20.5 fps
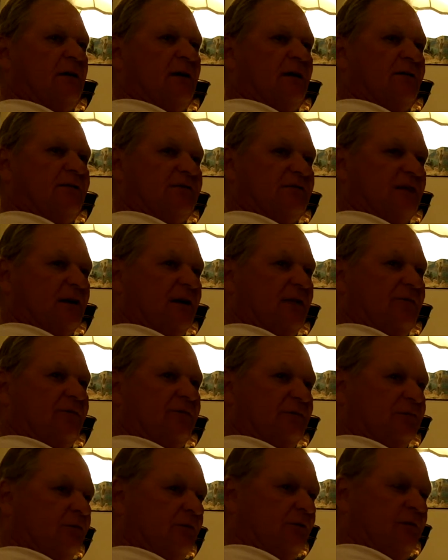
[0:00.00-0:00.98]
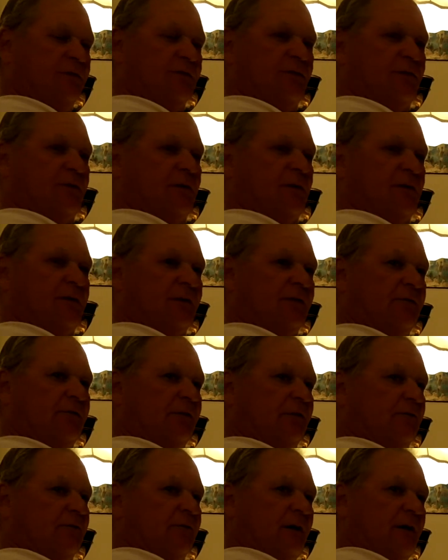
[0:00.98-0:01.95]
left side for 24 hours, every
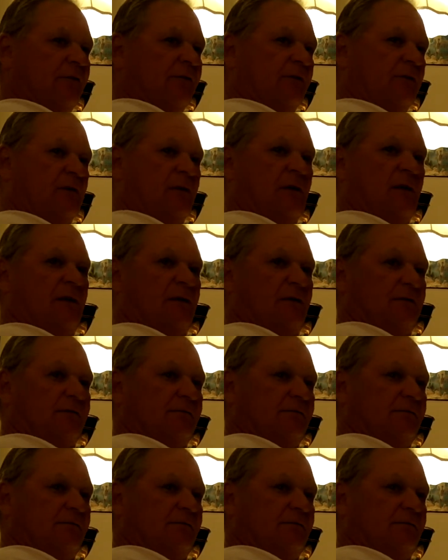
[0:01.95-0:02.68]
day, round the clock.